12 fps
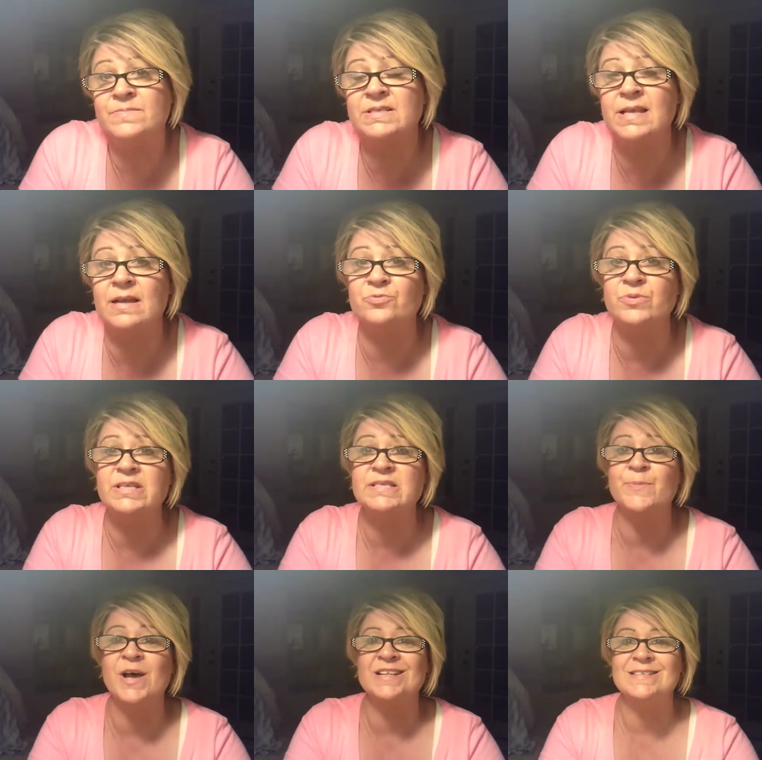send
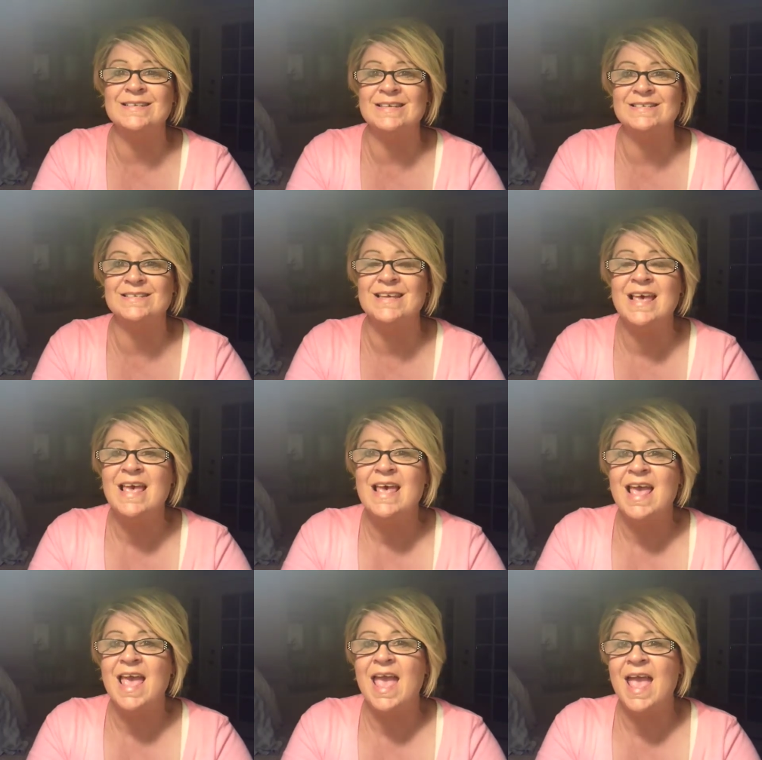responses,
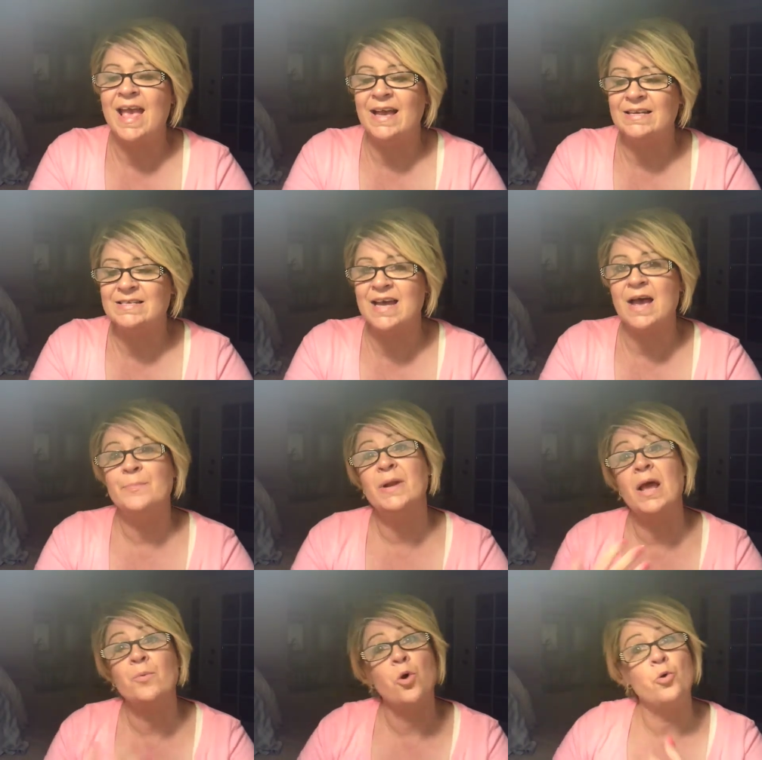and but
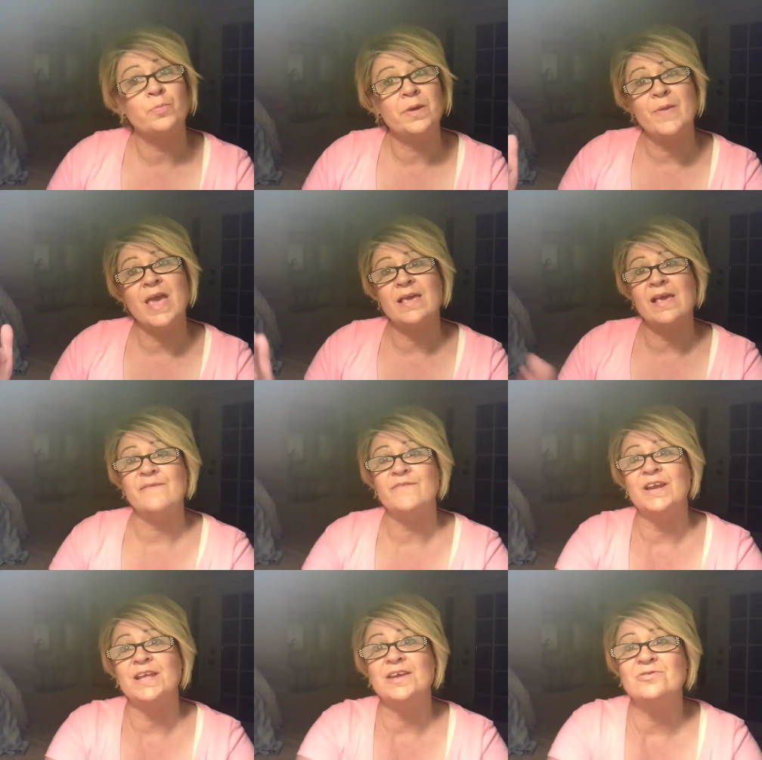I won't be making
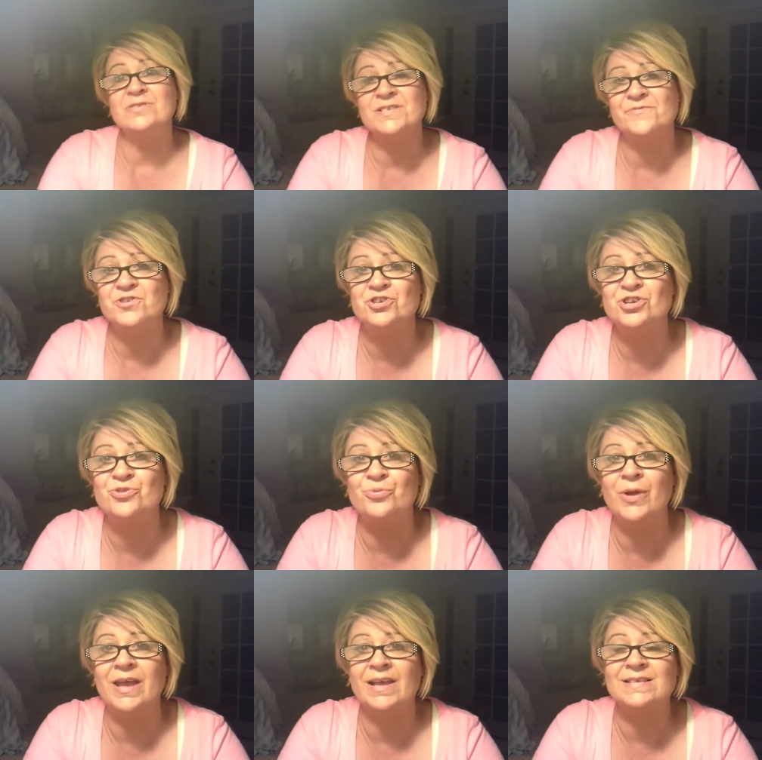videos for 2
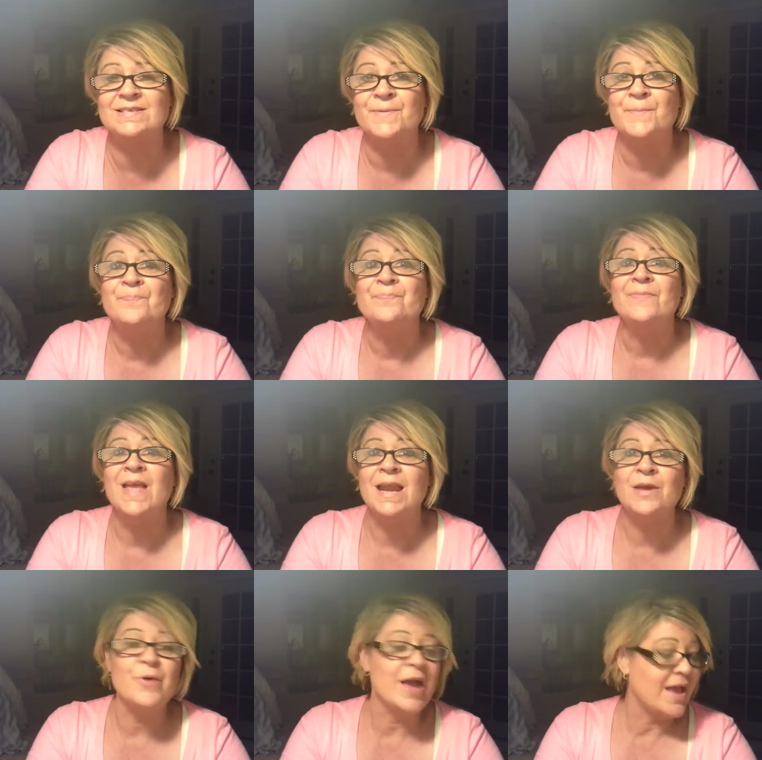weeks.
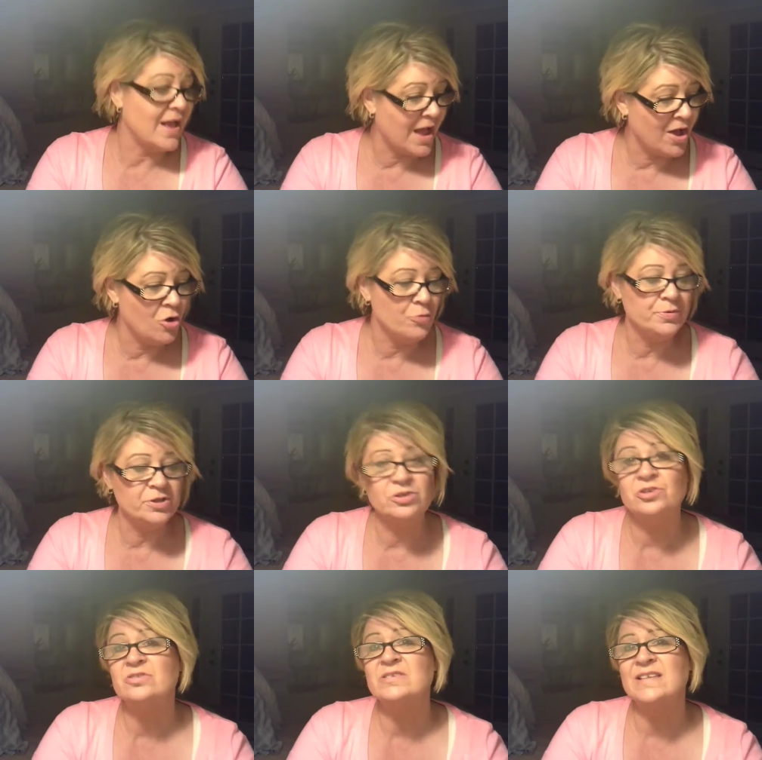Anyway, I hope you
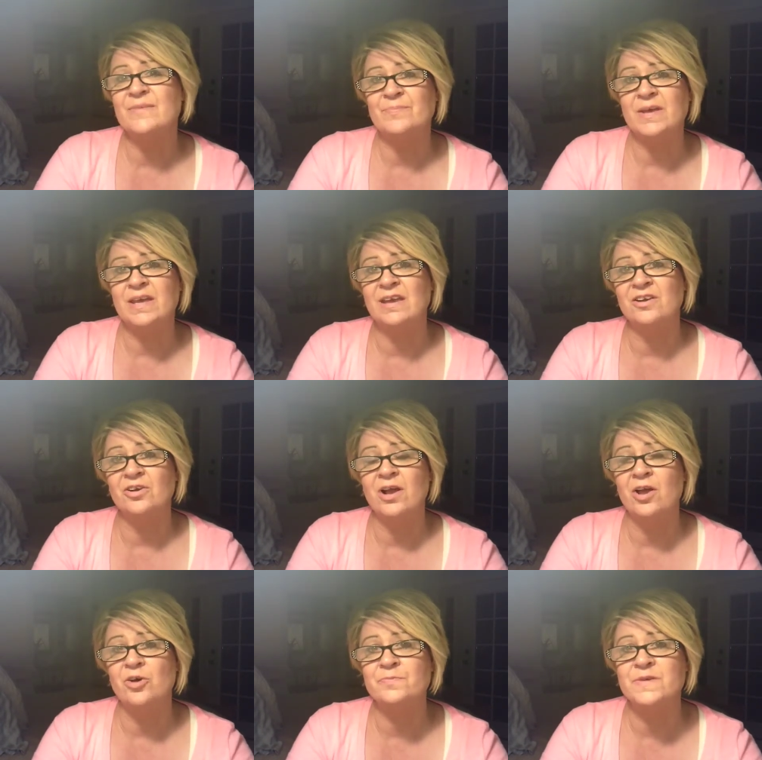learned something here.
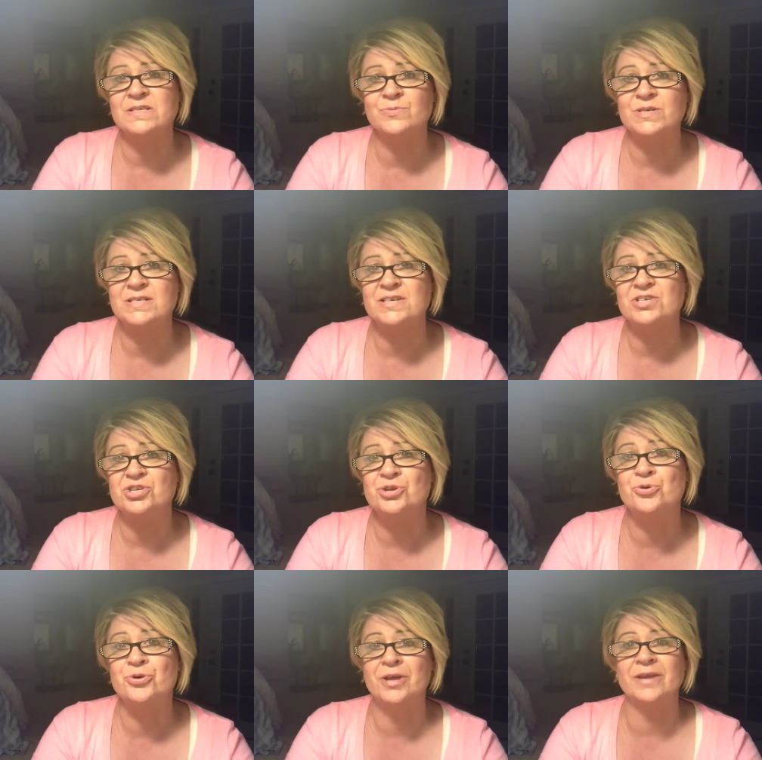I hope this wasn't
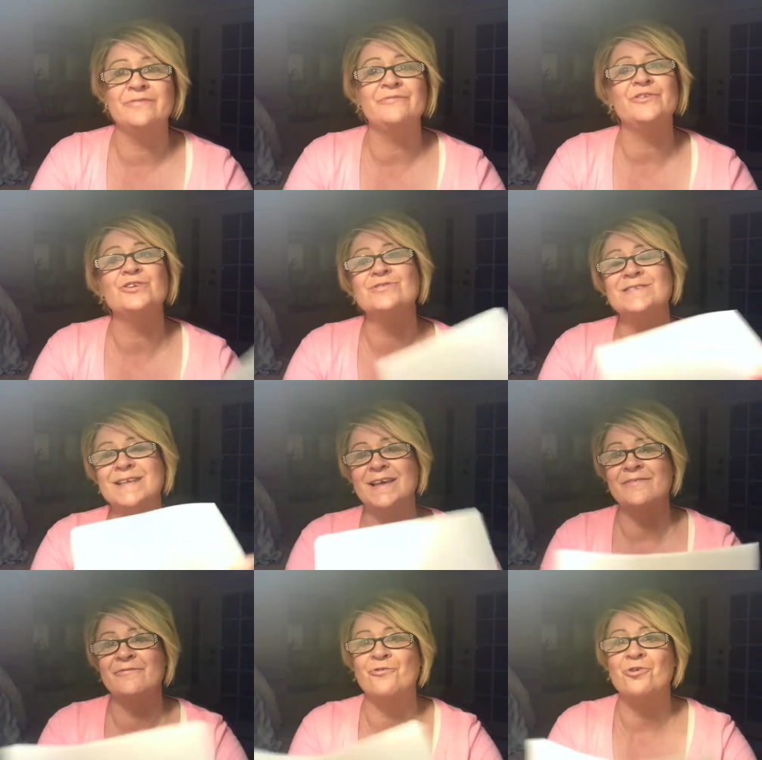too
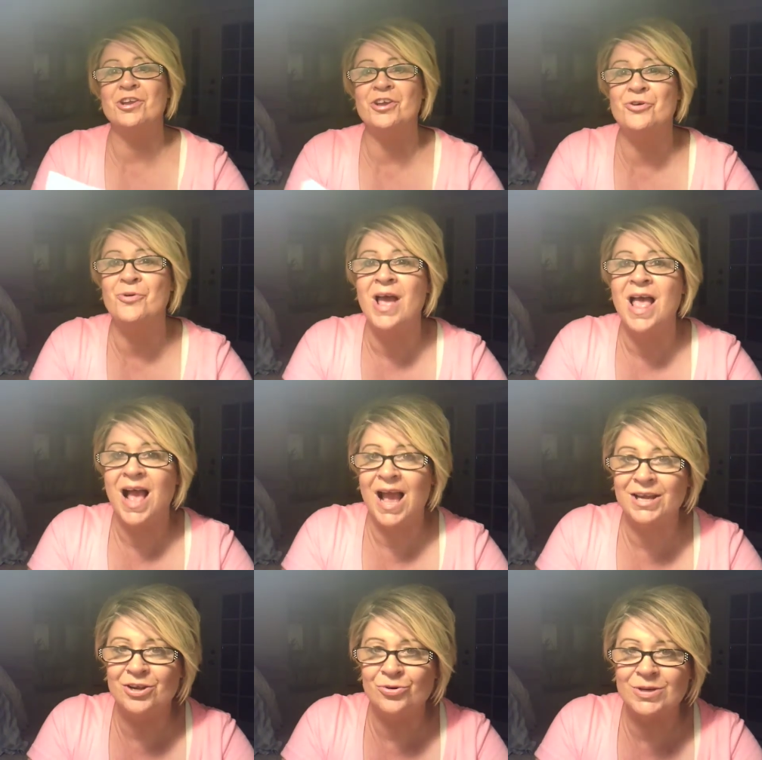confusing for you.
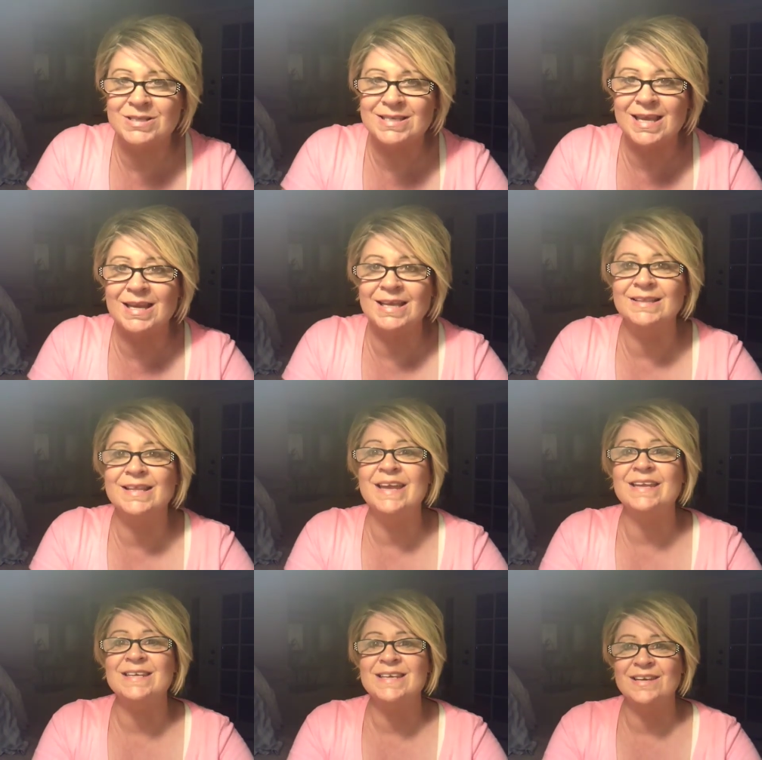I know it's getting
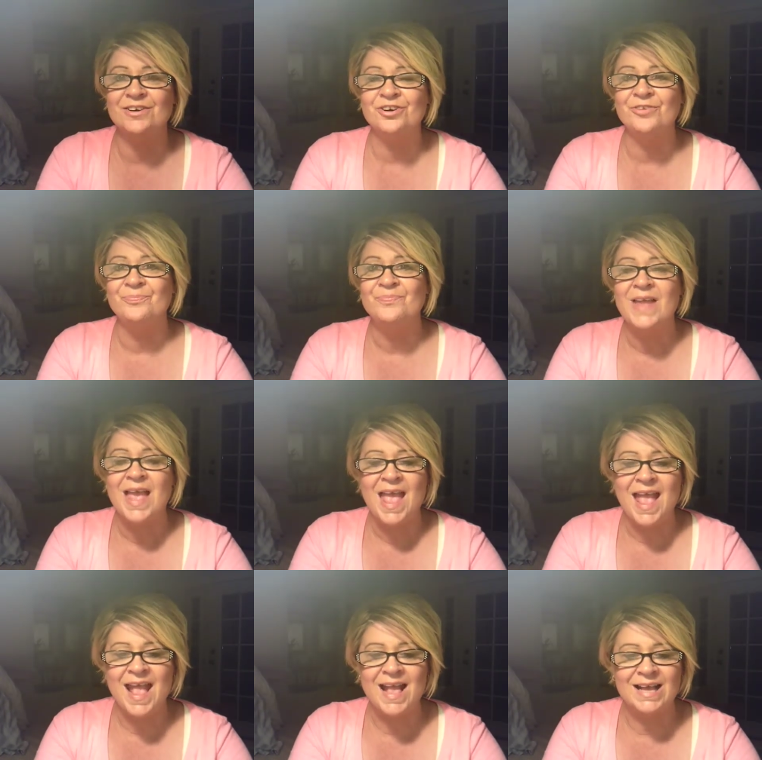late here,
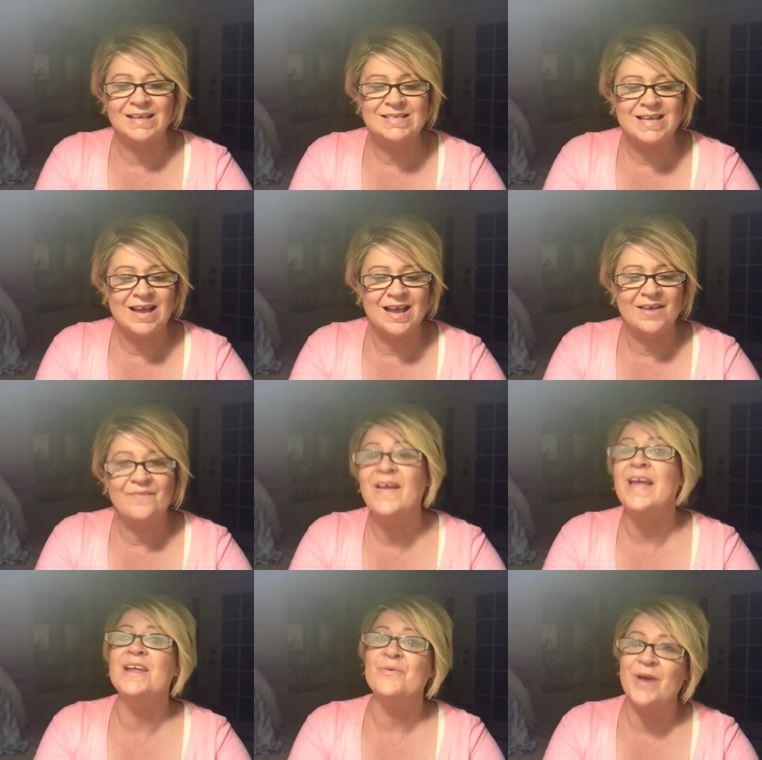and
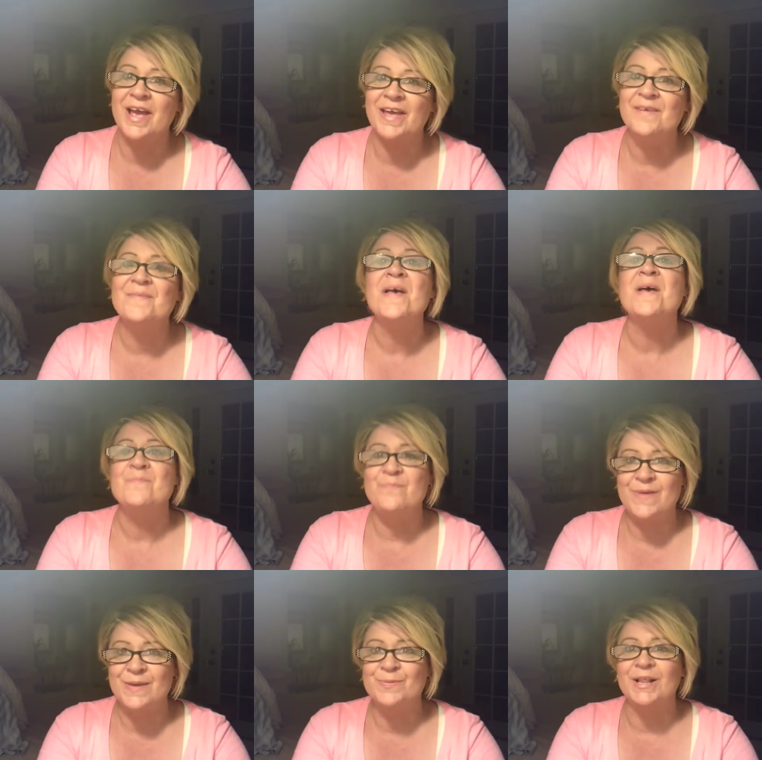anyway,
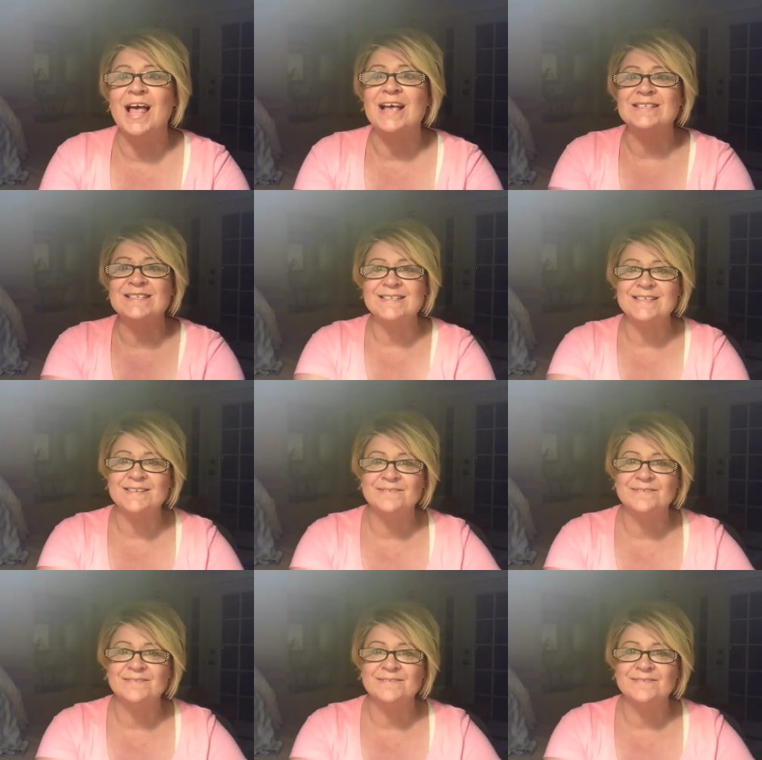be blessed.